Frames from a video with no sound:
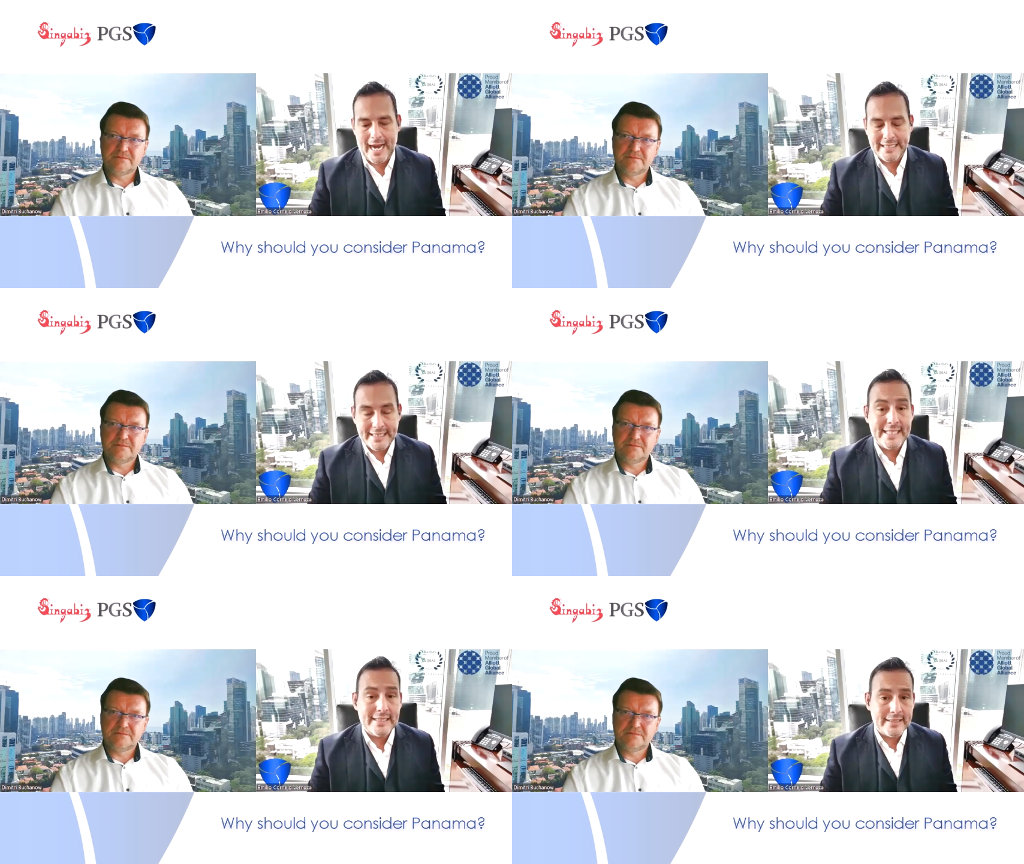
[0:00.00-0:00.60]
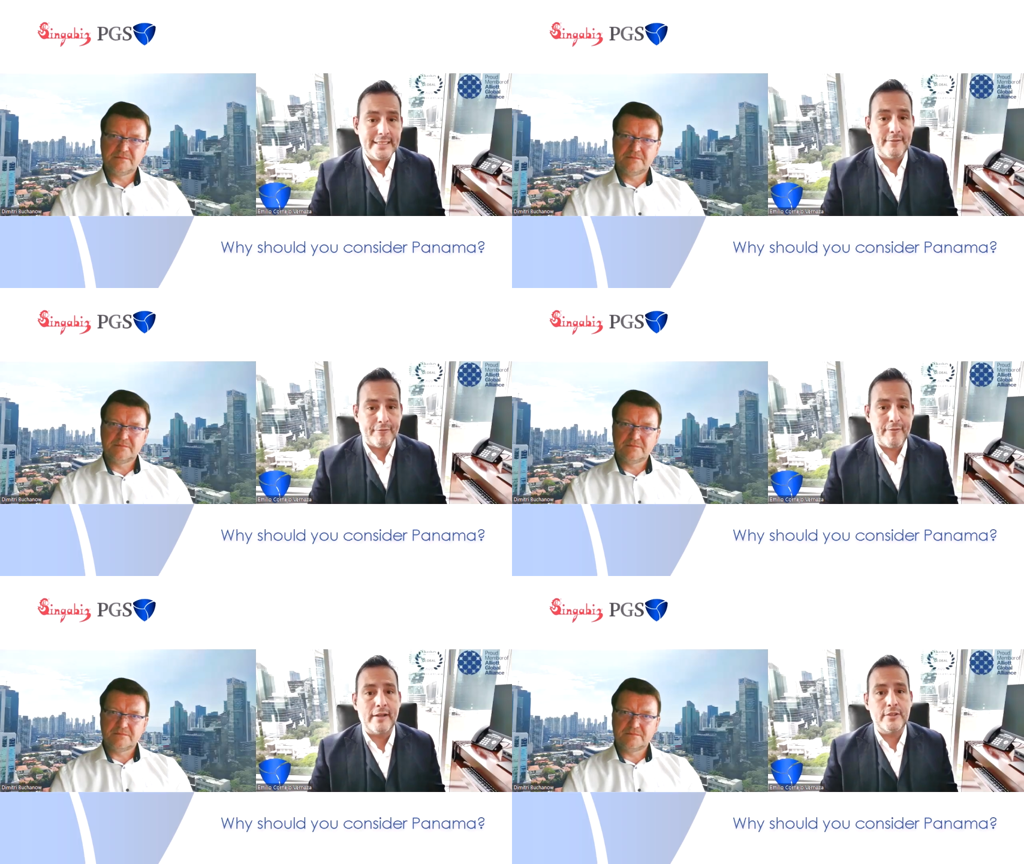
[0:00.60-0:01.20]
Speaker 1: Ideally, the
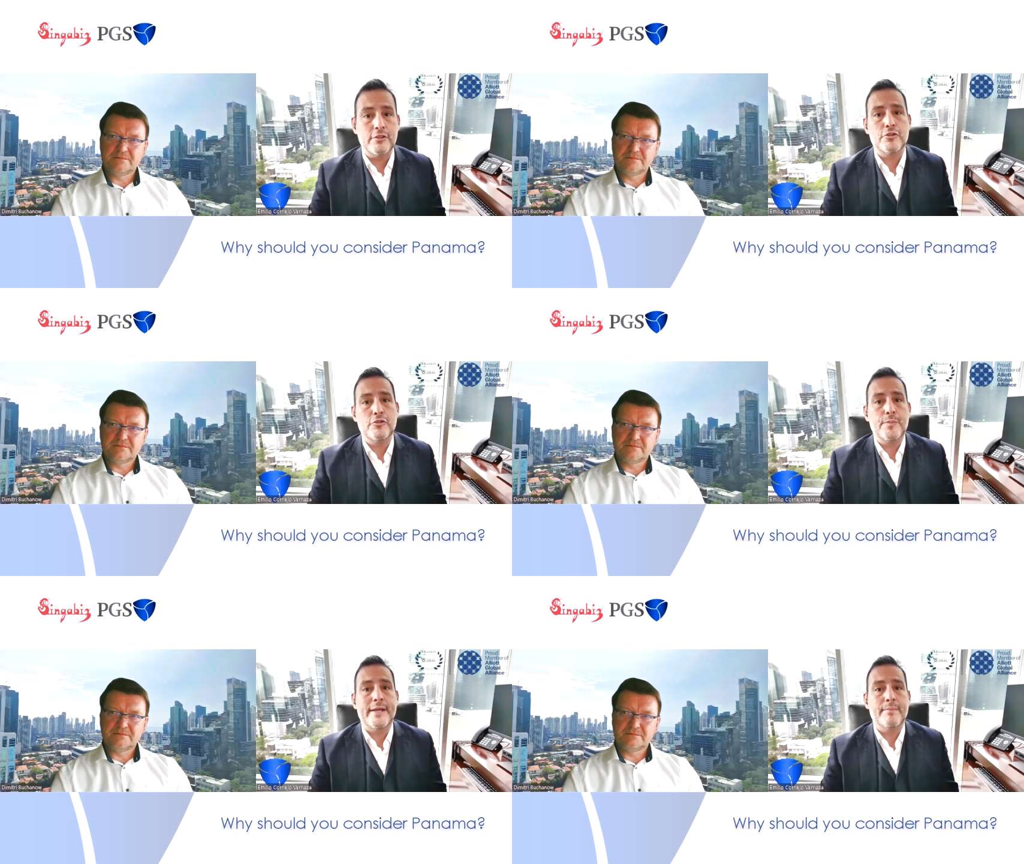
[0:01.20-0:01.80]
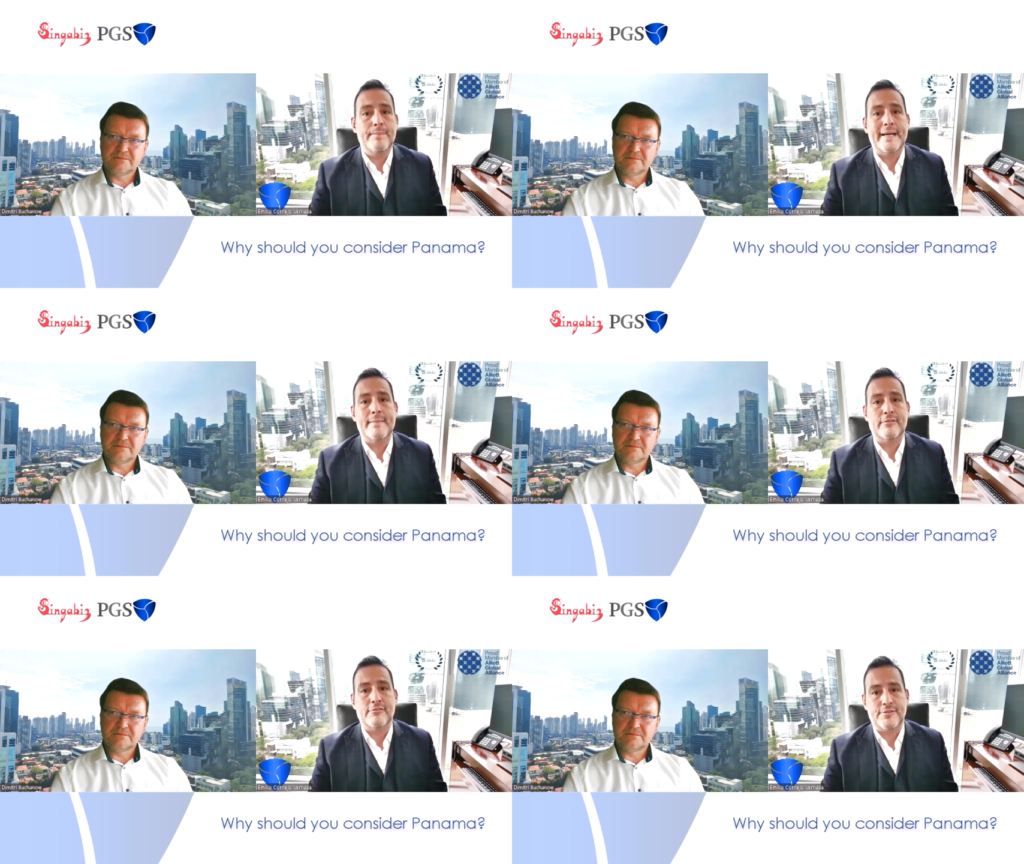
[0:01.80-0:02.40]
founder should be in
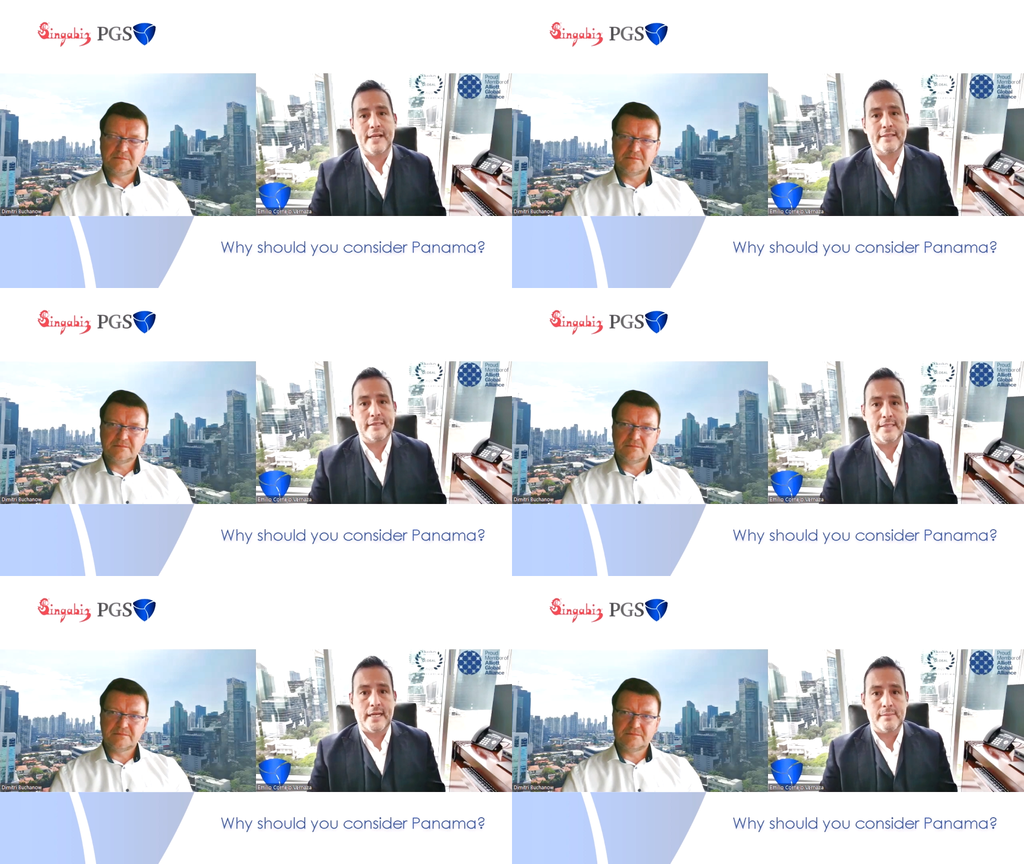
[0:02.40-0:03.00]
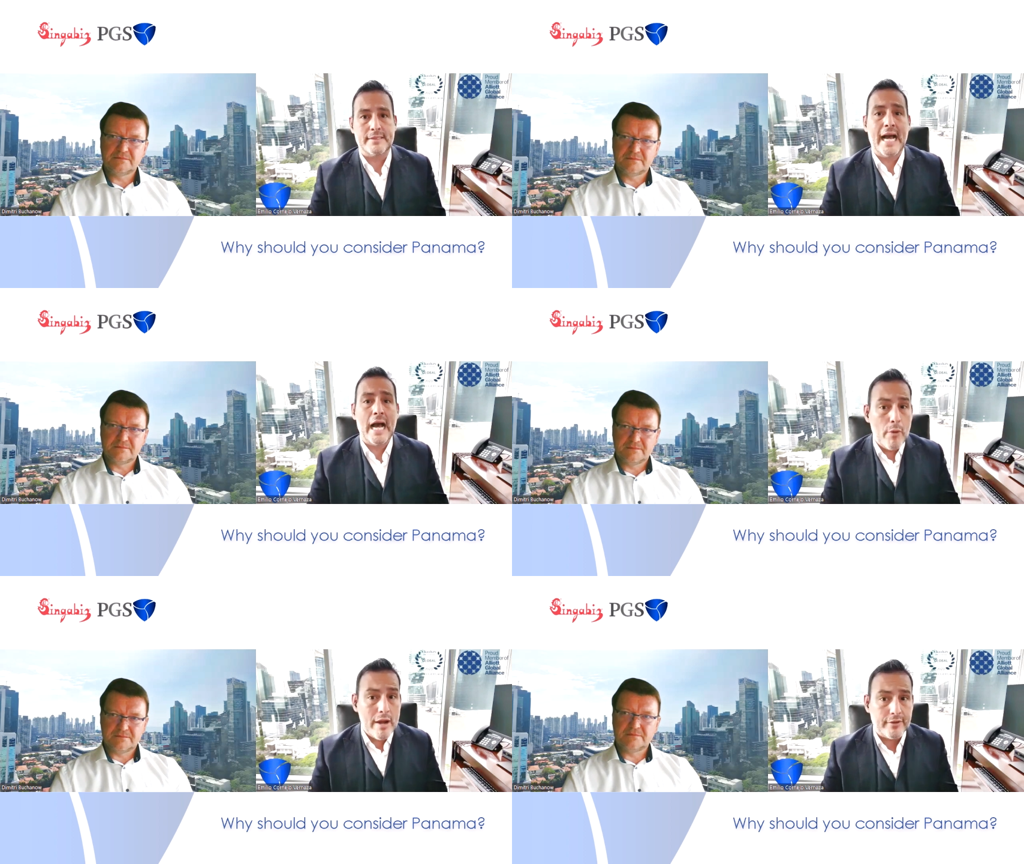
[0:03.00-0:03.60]
Panama to sign these documents.
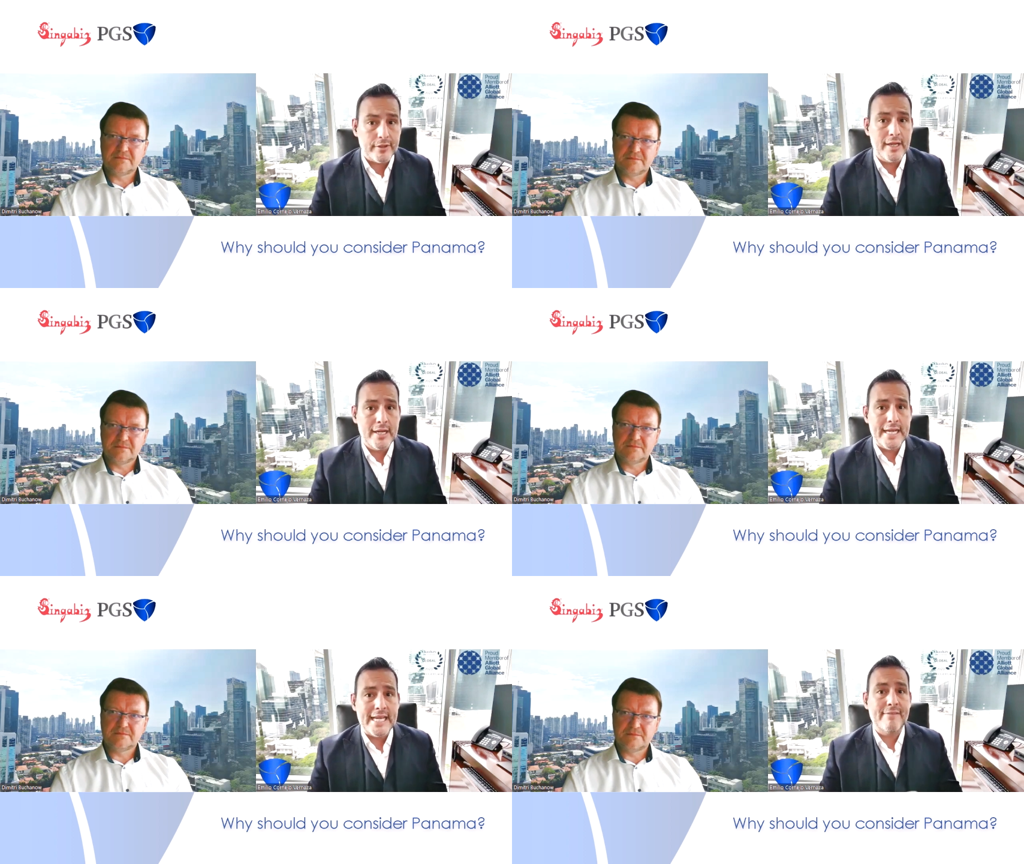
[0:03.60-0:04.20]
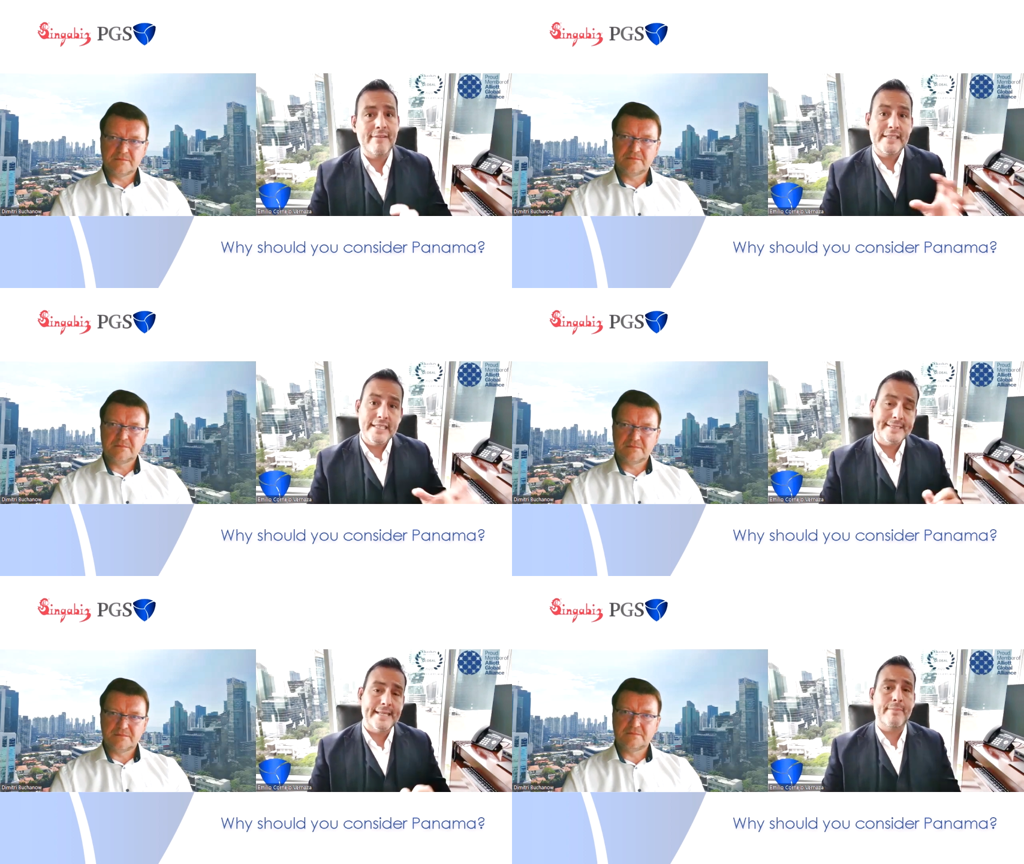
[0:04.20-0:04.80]
However, even
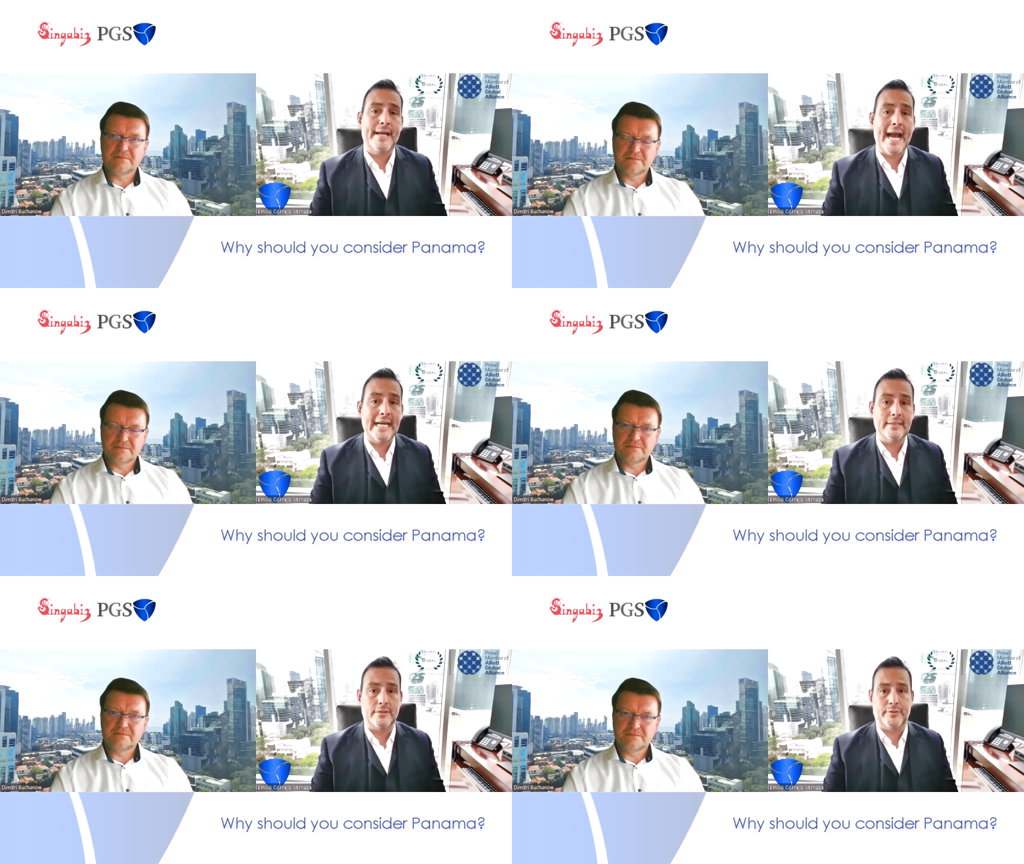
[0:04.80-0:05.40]
this can be handled